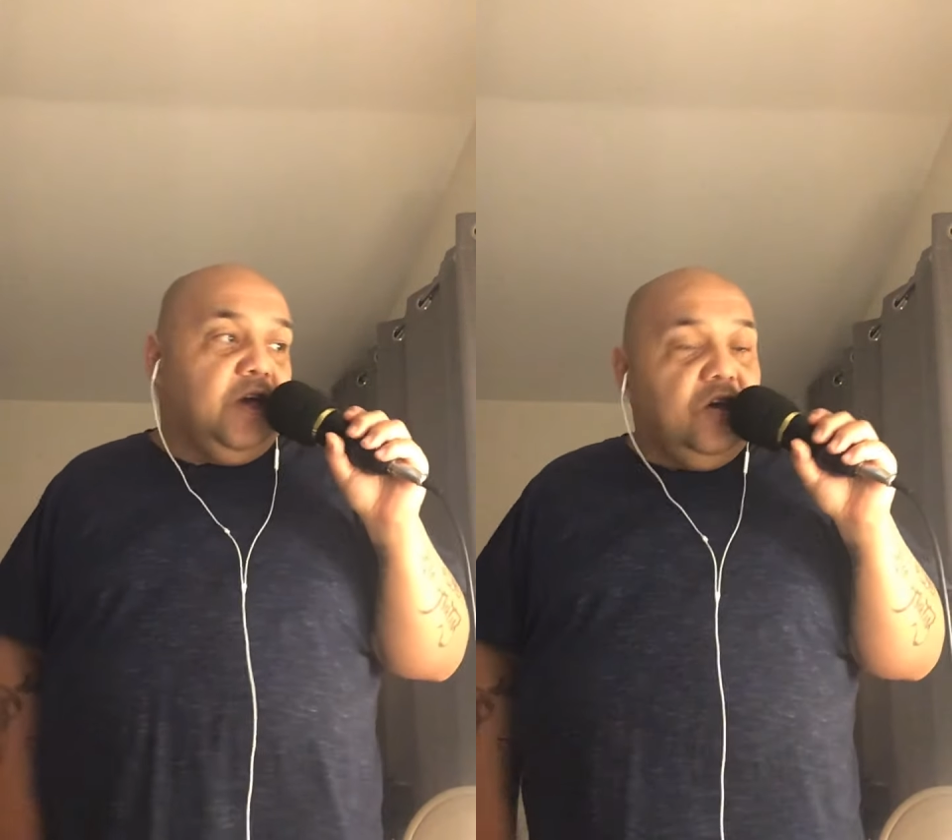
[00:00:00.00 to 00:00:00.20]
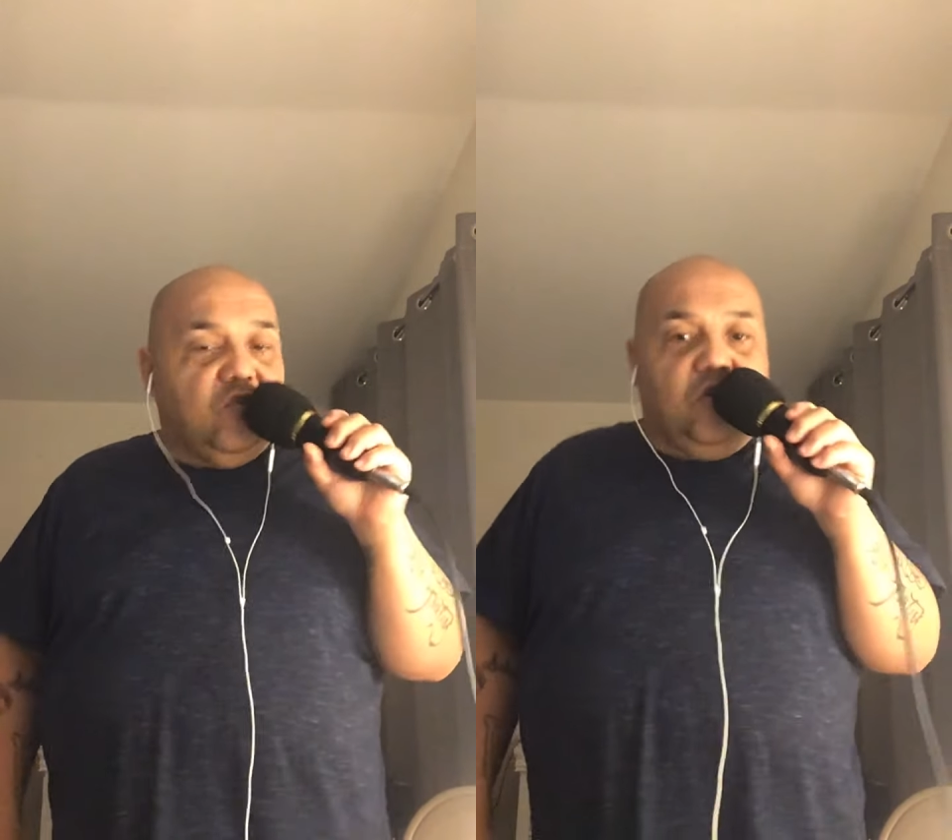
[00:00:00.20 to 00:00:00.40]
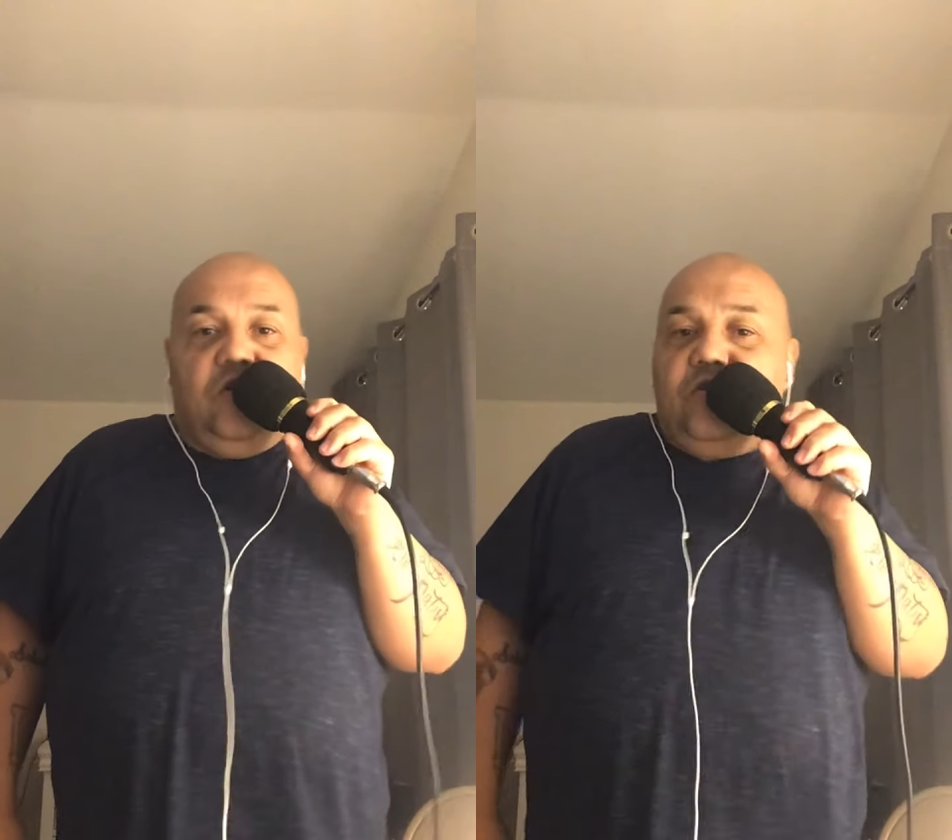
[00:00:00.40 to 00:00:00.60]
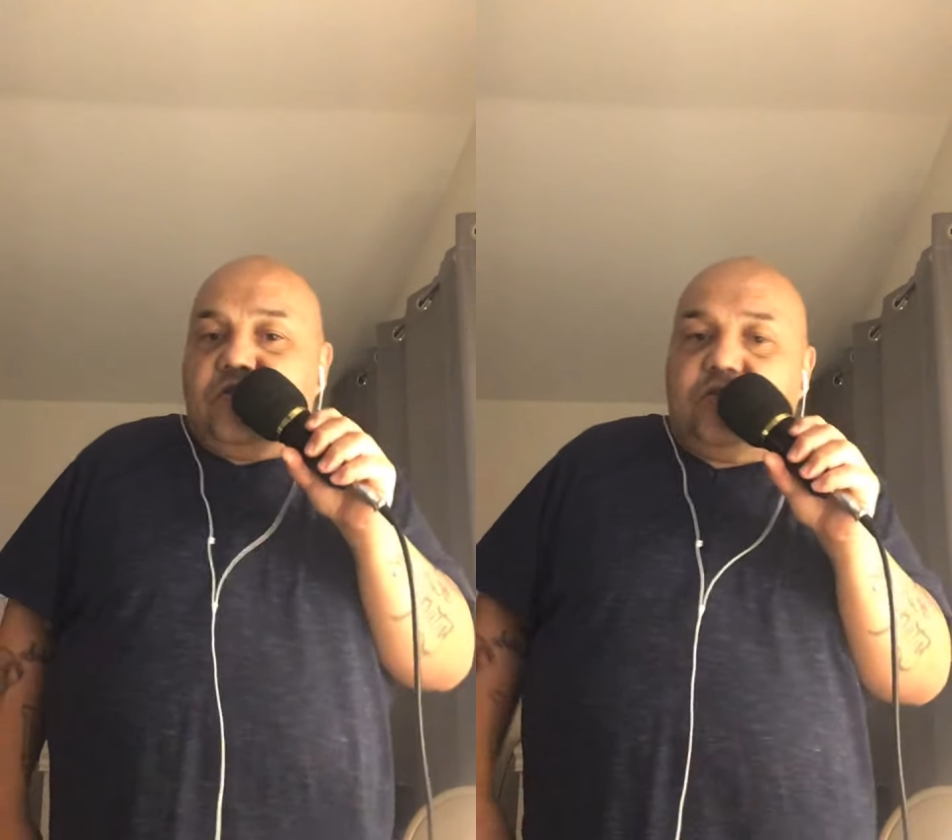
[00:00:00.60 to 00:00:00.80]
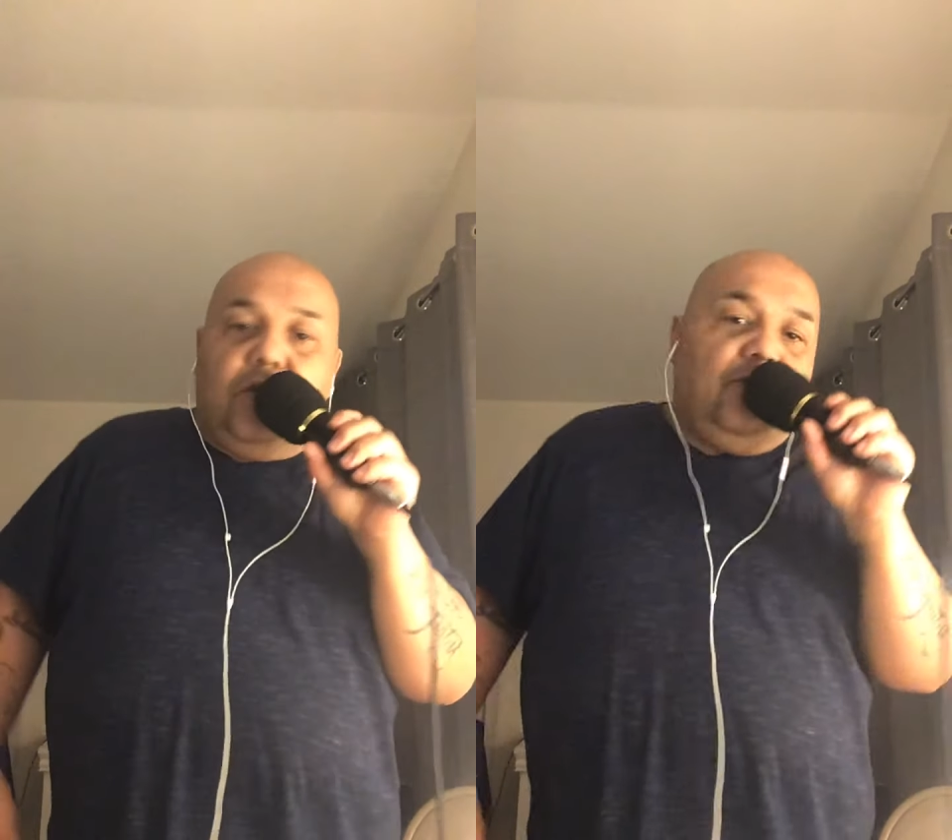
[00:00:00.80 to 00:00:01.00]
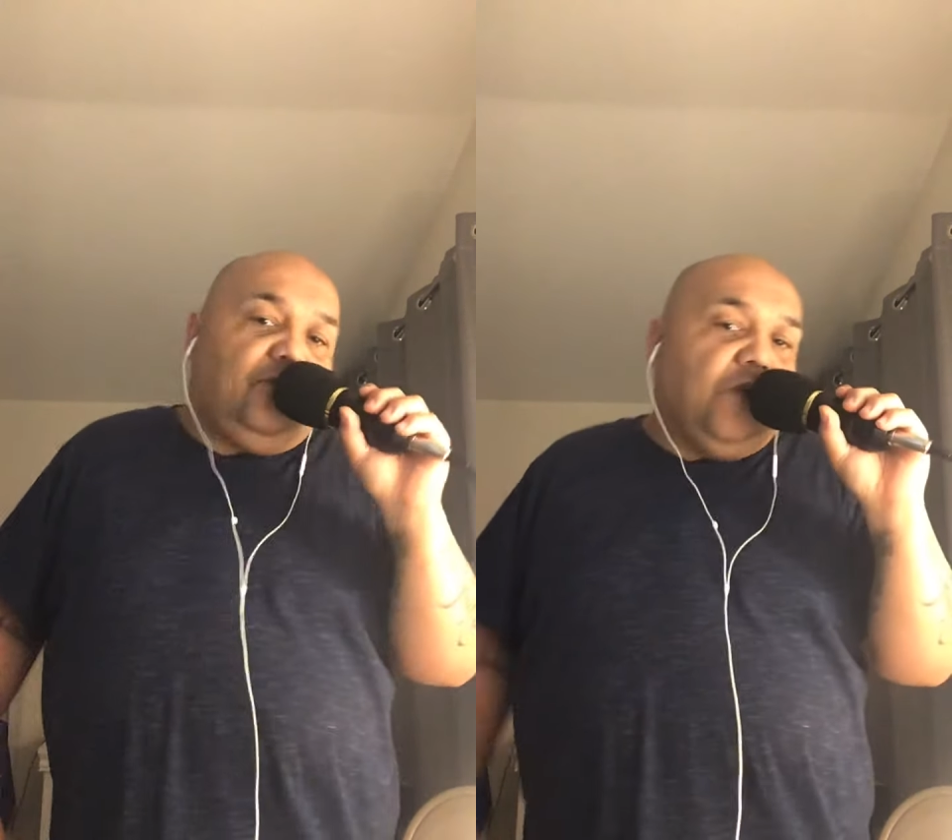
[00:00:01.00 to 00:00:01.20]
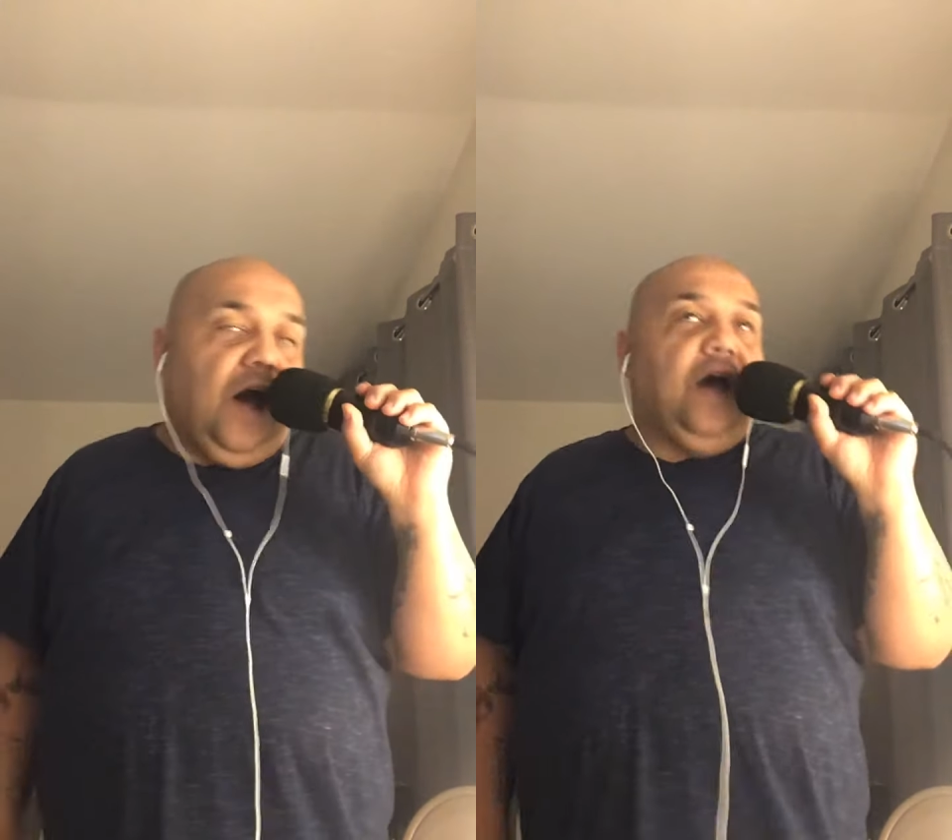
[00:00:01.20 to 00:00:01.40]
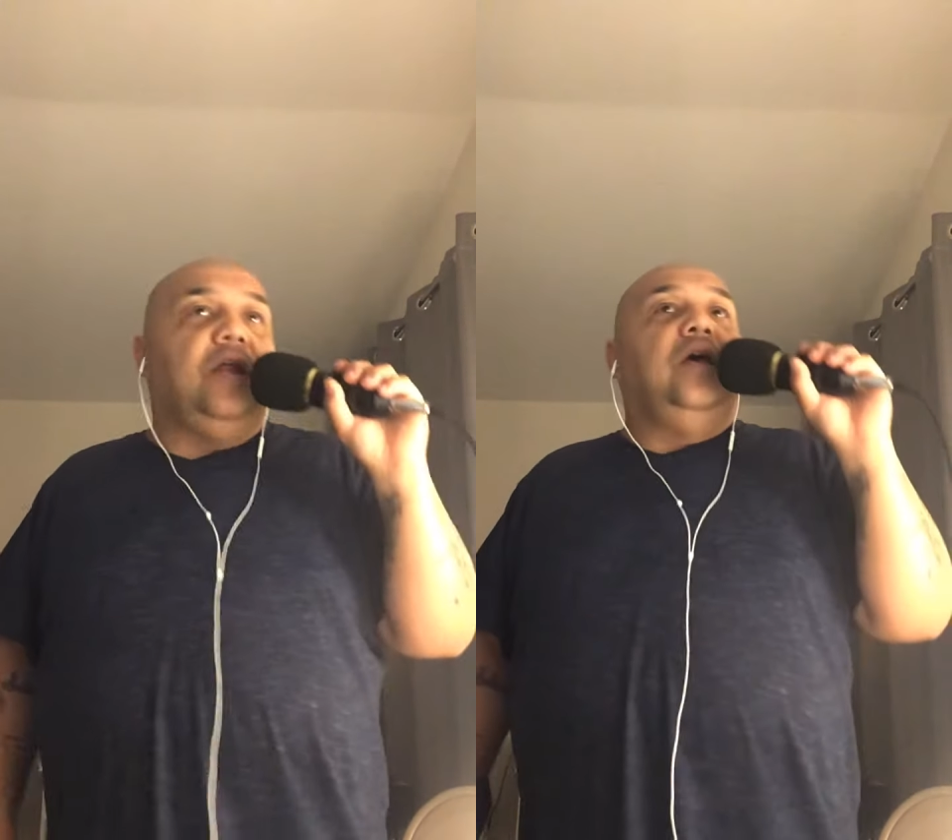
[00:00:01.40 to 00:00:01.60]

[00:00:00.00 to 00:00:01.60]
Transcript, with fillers: she looks so fine.